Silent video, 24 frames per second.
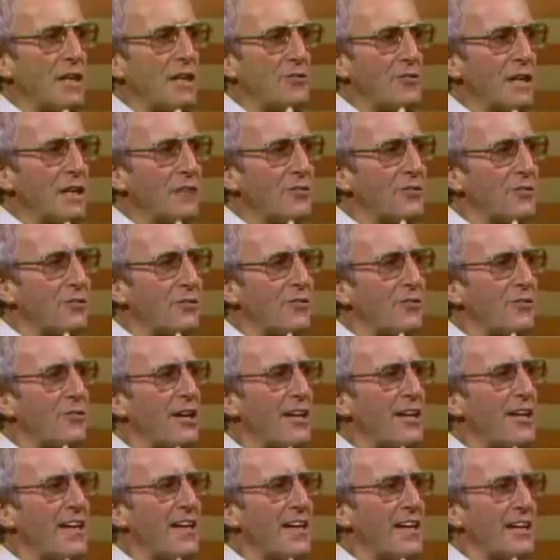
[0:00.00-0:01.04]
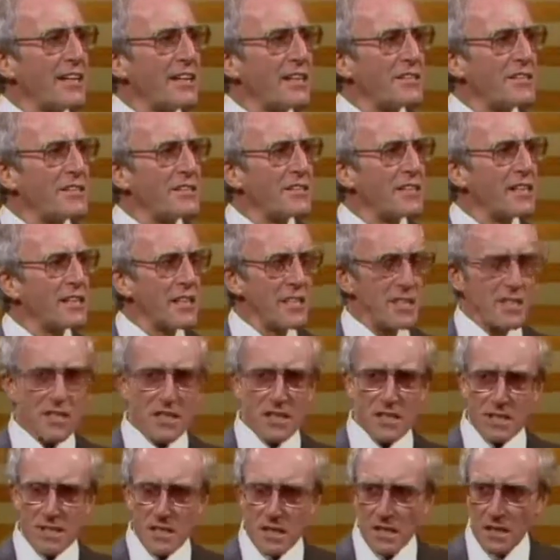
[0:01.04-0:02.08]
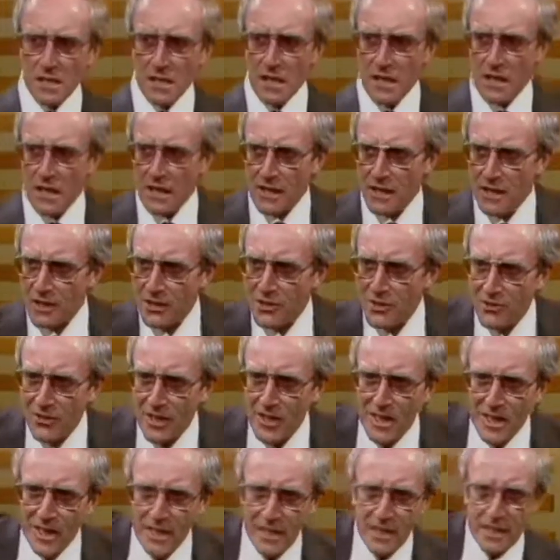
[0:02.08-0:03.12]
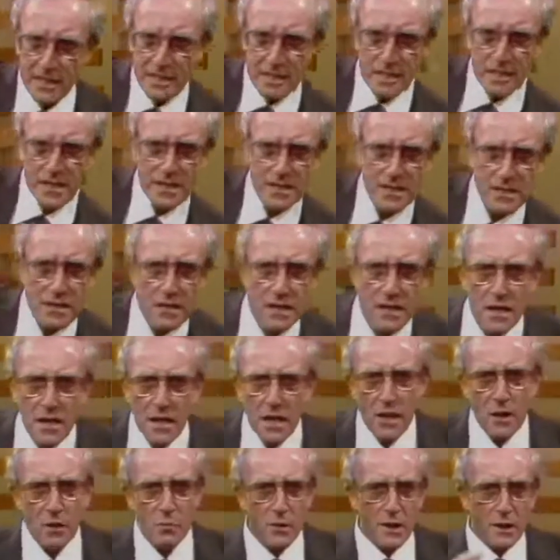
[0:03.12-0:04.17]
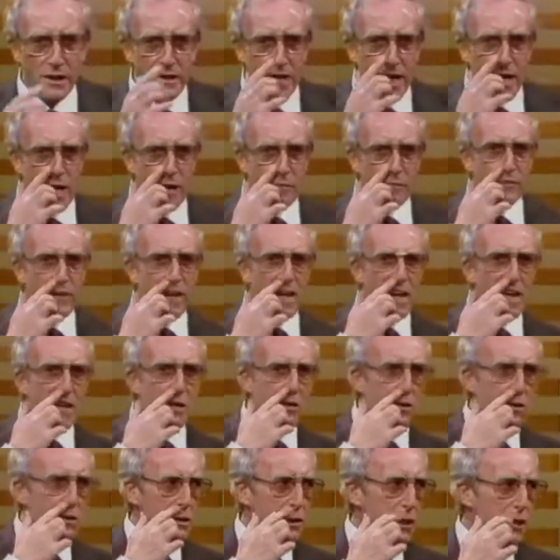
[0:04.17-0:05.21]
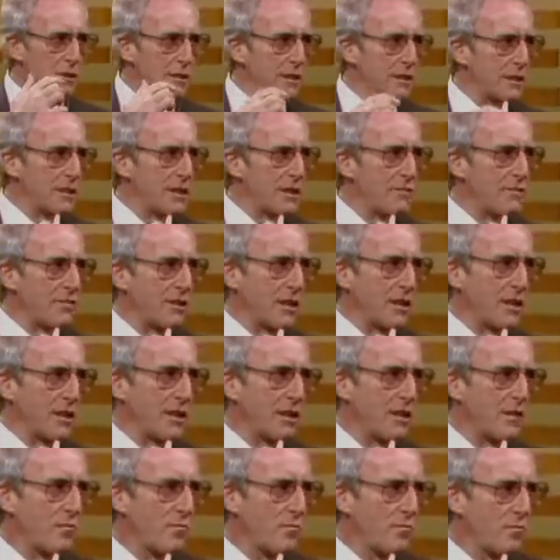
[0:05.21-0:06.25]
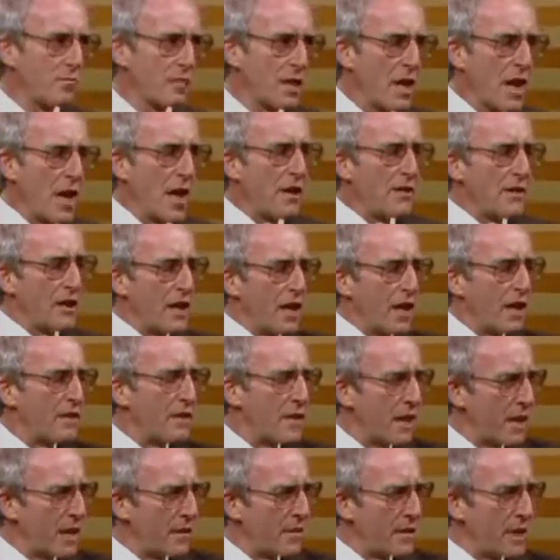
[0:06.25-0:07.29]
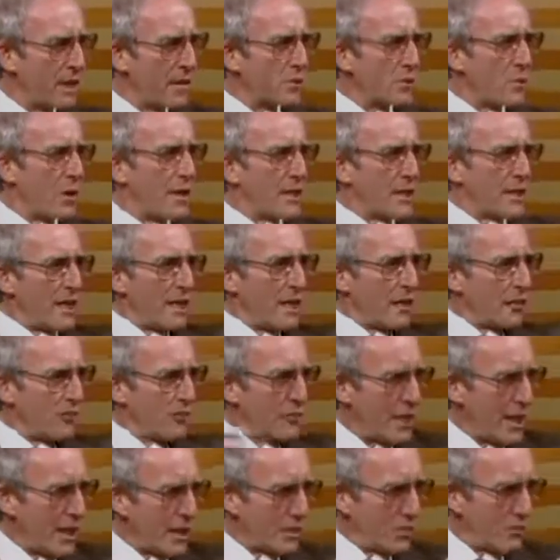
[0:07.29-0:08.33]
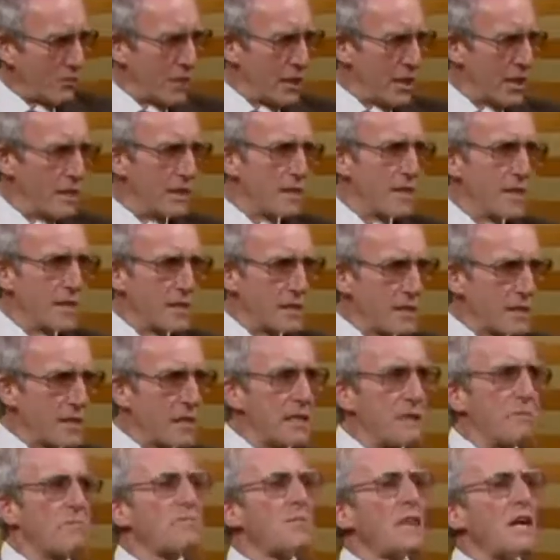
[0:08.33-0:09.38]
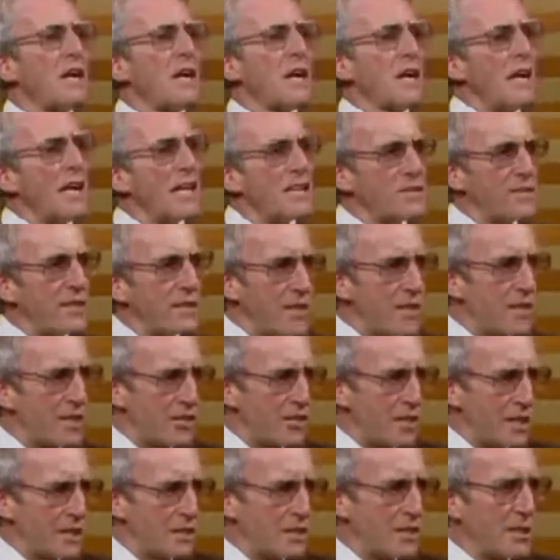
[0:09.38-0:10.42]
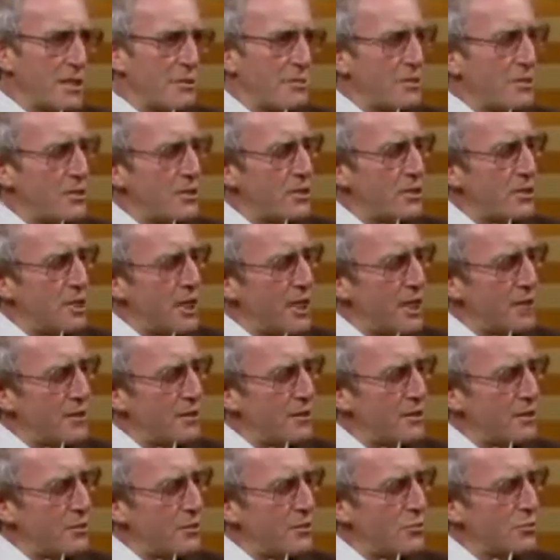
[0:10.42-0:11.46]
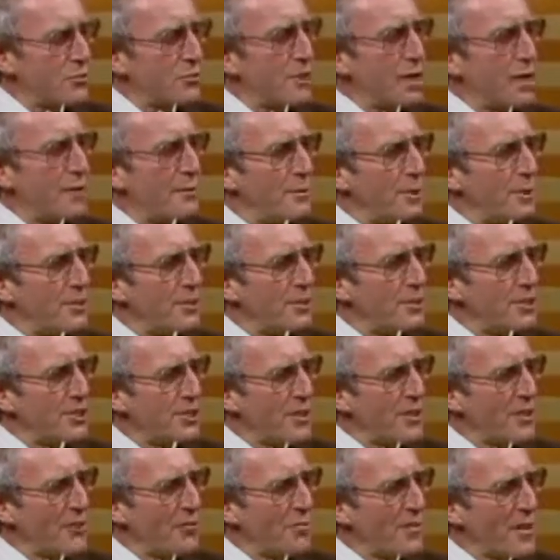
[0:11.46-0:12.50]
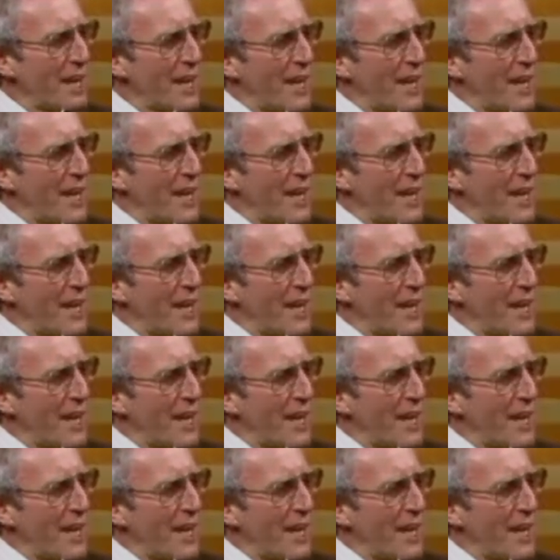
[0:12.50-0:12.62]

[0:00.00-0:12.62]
One of the Hooray Harris. Yes, yes. The Hooray Harris, yes. Well, they're very good on TV. And they're quite erudite, you know. And there's it's very interesting, Mr. Shallett, that you should come on the show.